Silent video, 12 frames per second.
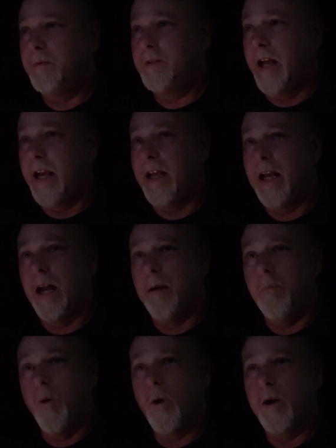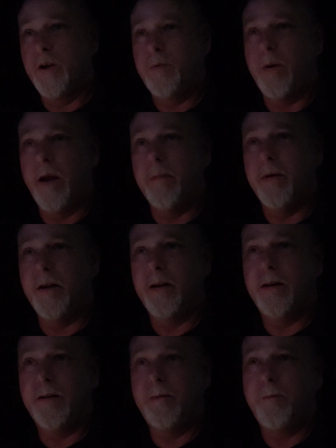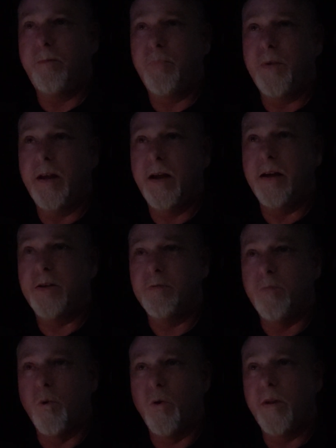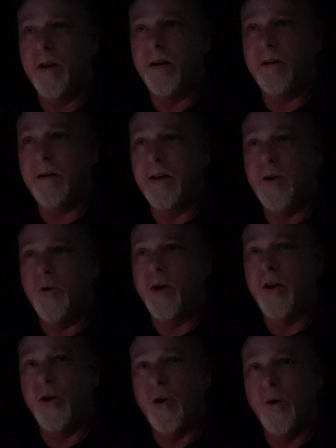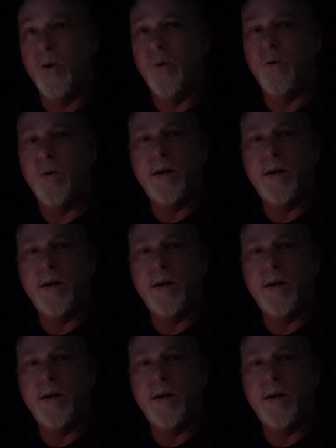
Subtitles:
taking on a mortgage payment is more than you can do,